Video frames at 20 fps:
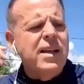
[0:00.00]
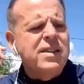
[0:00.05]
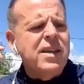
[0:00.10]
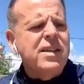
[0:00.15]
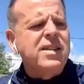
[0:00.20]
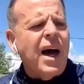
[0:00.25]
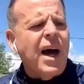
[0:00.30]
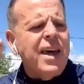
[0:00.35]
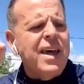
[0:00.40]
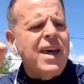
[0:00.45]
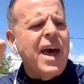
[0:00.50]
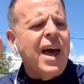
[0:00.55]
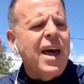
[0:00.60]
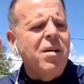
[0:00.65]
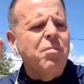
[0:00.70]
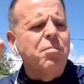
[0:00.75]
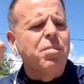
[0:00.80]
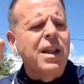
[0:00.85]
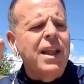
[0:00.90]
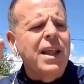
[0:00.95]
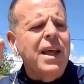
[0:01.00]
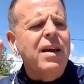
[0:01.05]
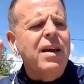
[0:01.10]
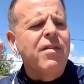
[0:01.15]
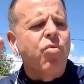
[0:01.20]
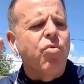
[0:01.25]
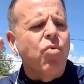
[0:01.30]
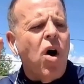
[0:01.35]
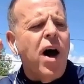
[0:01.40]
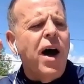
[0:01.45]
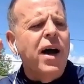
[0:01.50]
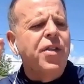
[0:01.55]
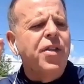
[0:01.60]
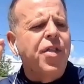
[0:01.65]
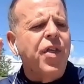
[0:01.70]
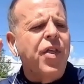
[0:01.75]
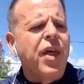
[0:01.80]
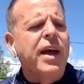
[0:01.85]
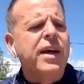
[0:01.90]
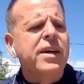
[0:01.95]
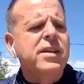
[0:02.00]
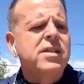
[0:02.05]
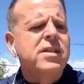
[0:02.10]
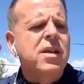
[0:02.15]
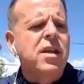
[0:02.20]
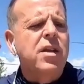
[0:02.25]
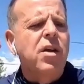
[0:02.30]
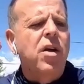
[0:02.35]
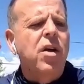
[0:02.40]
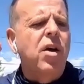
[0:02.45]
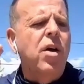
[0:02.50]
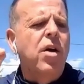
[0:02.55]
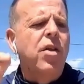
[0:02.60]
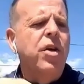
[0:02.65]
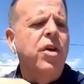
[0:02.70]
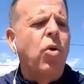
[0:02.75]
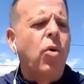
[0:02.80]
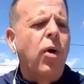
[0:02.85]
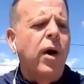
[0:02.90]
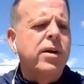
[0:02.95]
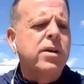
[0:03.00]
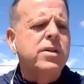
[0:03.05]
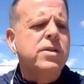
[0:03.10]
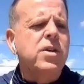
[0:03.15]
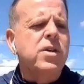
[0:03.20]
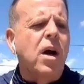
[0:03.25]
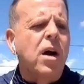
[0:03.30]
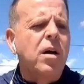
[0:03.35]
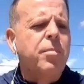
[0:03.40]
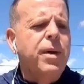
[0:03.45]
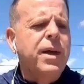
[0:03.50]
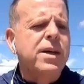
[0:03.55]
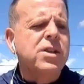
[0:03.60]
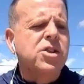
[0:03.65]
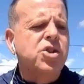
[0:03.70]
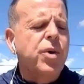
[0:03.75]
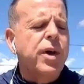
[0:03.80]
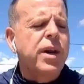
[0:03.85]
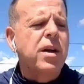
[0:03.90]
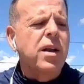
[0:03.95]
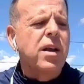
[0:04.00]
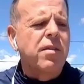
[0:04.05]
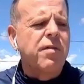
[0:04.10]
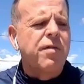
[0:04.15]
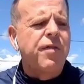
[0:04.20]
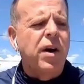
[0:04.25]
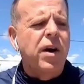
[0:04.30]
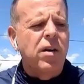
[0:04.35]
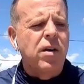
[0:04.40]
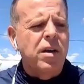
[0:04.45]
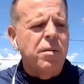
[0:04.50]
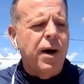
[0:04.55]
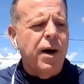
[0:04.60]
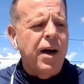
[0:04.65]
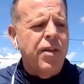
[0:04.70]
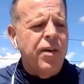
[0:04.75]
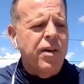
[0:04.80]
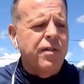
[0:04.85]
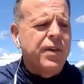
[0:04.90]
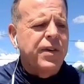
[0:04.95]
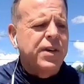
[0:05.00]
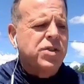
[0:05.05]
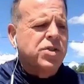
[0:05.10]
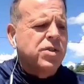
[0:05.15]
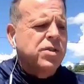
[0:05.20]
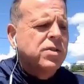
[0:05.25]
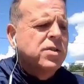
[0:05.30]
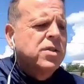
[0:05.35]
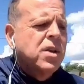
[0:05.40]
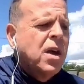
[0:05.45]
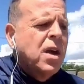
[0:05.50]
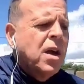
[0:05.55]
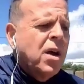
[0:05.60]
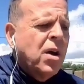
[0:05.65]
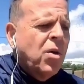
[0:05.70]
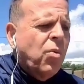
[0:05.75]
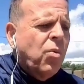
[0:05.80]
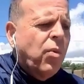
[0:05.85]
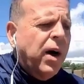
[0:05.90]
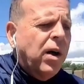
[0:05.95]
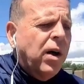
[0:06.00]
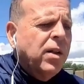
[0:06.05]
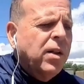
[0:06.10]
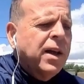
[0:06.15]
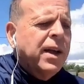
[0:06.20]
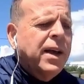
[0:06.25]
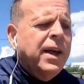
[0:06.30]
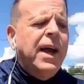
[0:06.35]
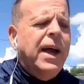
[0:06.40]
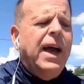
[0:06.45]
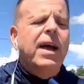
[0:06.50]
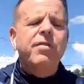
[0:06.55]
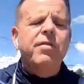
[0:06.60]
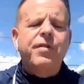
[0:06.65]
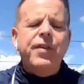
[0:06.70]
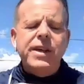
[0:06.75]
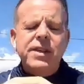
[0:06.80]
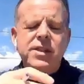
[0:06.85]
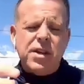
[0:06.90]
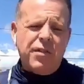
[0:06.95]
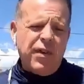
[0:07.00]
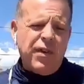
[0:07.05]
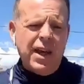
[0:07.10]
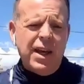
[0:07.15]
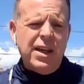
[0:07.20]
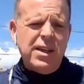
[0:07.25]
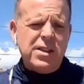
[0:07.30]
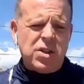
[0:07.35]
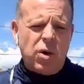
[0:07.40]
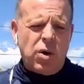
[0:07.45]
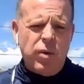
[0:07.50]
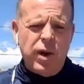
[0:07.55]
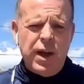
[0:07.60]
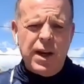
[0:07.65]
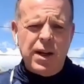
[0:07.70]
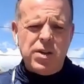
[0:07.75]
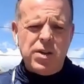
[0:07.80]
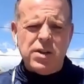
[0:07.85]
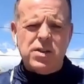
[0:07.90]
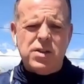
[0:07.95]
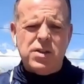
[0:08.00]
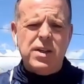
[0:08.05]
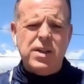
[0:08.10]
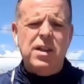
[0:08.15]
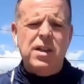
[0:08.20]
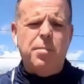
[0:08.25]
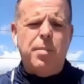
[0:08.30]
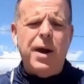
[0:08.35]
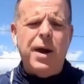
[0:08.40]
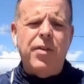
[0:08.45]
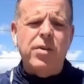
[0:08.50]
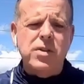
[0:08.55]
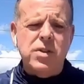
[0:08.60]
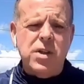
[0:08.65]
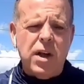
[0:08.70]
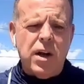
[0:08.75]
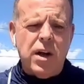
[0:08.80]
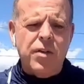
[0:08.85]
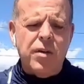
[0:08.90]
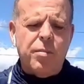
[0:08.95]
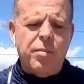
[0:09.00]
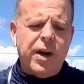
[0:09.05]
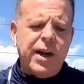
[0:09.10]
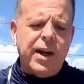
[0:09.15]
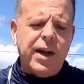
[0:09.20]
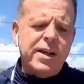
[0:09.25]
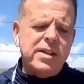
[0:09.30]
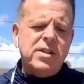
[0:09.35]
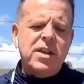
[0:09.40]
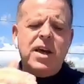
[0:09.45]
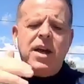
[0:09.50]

and says, I can't believe Rod thinks the Oilers are being treated unfairly by the officials. Well, and vis-a-vis, Sarina just said the Panthers get all the breaks.